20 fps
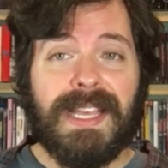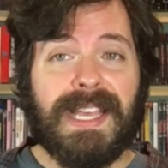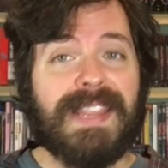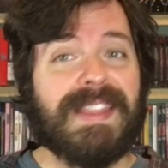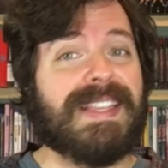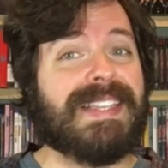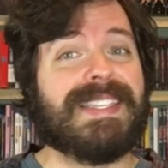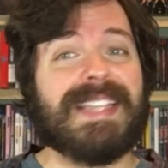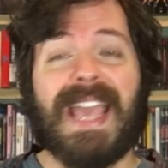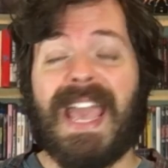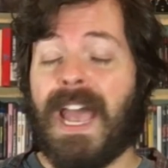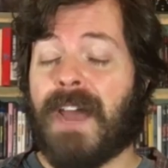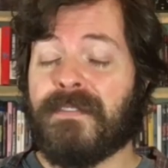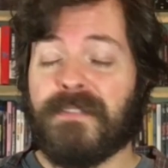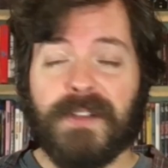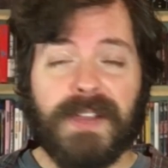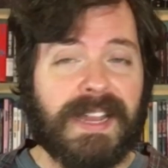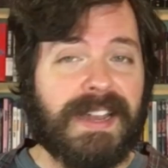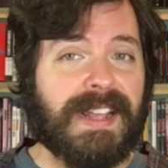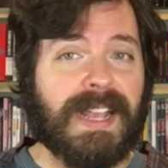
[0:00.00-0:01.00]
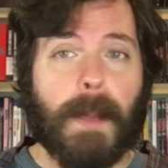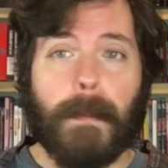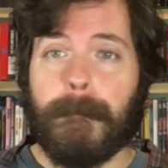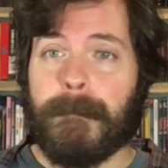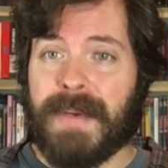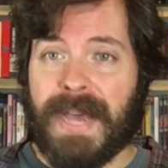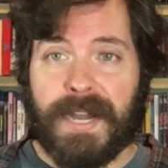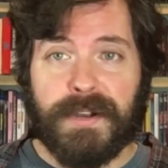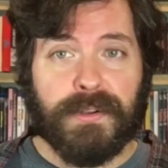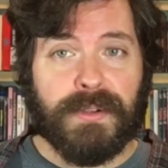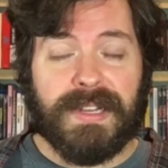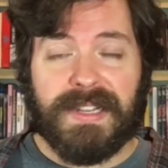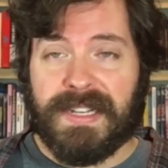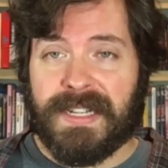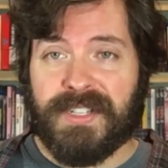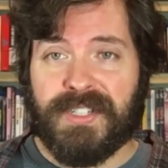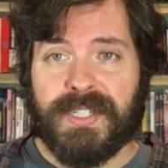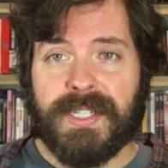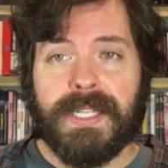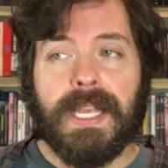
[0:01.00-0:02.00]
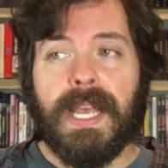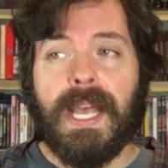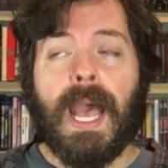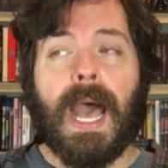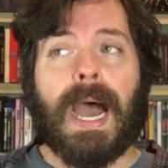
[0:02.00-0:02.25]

this ever getting a better edition.